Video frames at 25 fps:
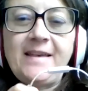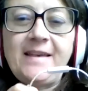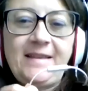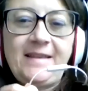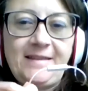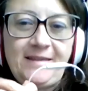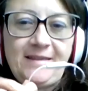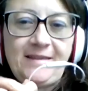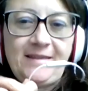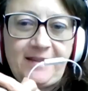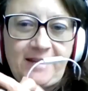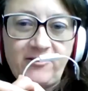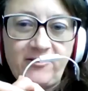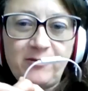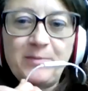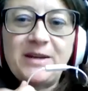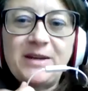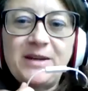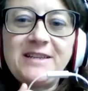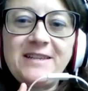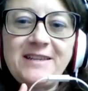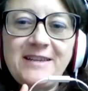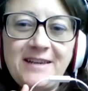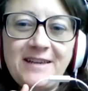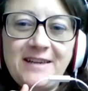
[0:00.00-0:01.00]
and
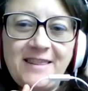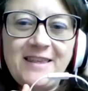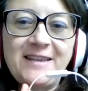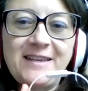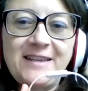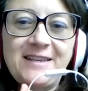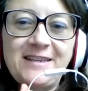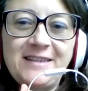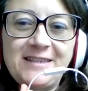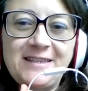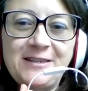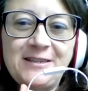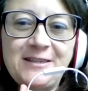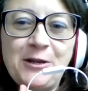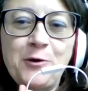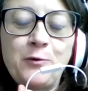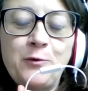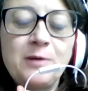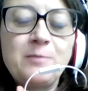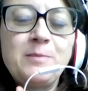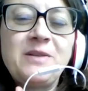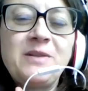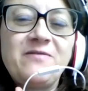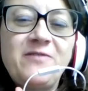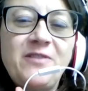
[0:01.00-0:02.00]
everybody, I think,
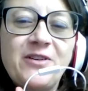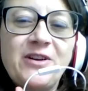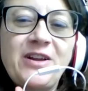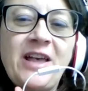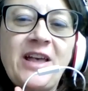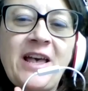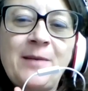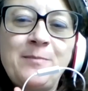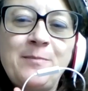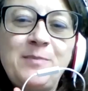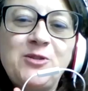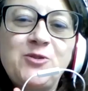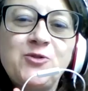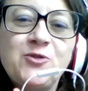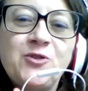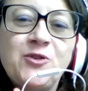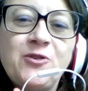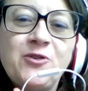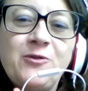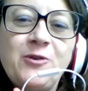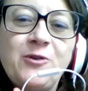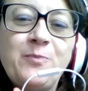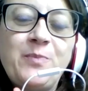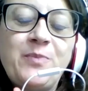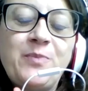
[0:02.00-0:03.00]
will be very happy to
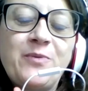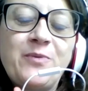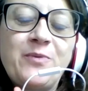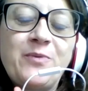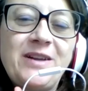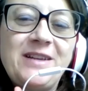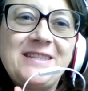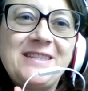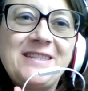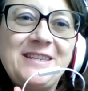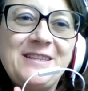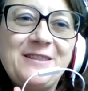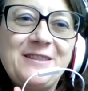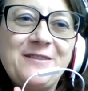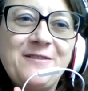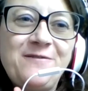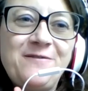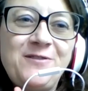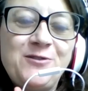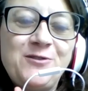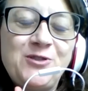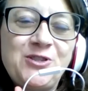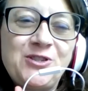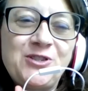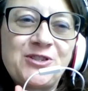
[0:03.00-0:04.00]
cooperate in the
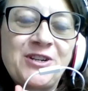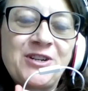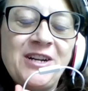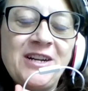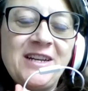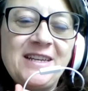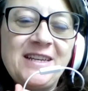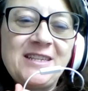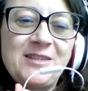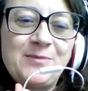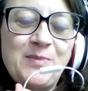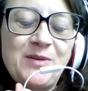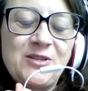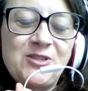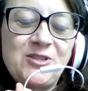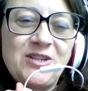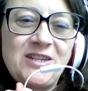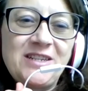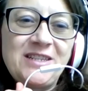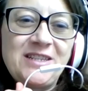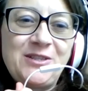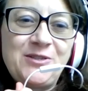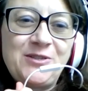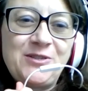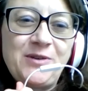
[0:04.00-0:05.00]
future,
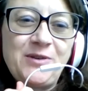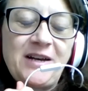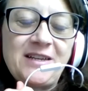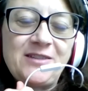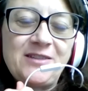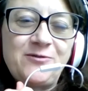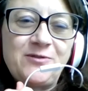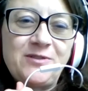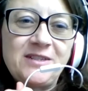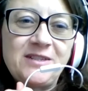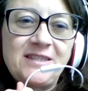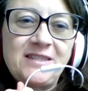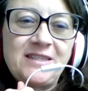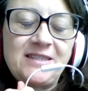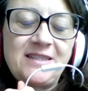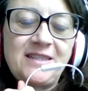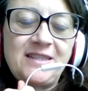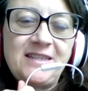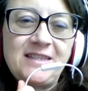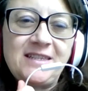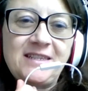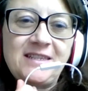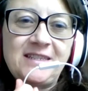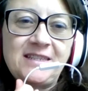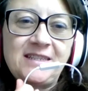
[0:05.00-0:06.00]
especially to address
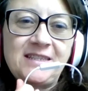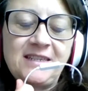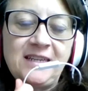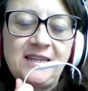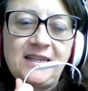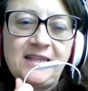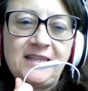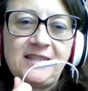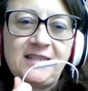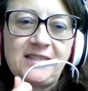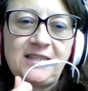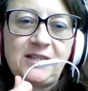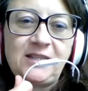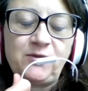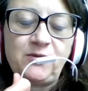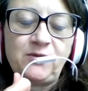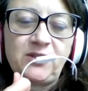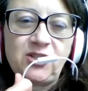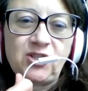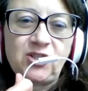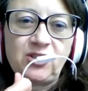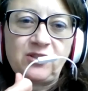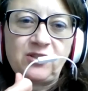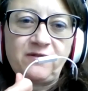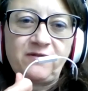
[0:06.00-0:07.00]
this
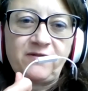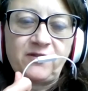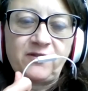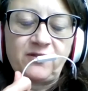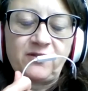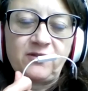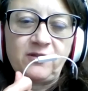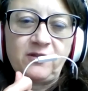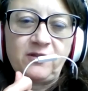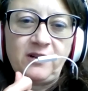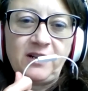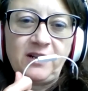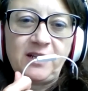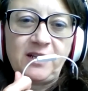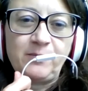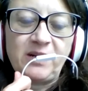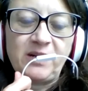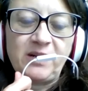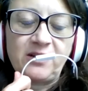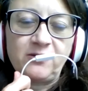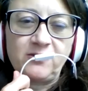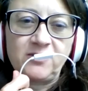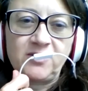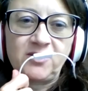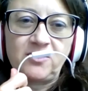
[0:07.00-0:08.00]
situation for
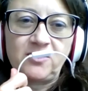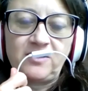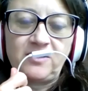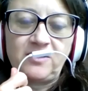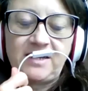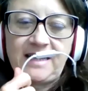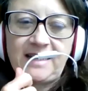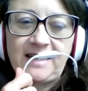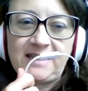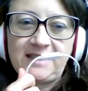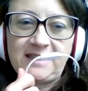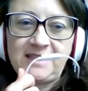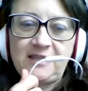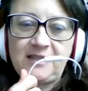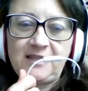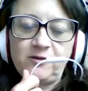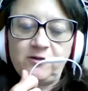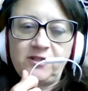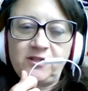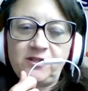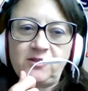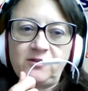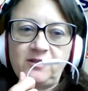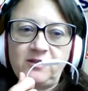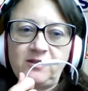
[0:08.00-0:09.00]
Lebanon. So I see
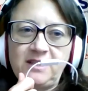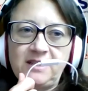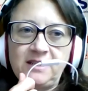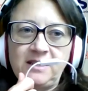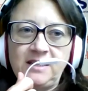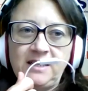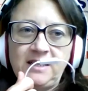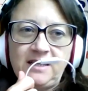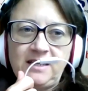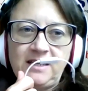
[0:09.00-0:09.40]
also the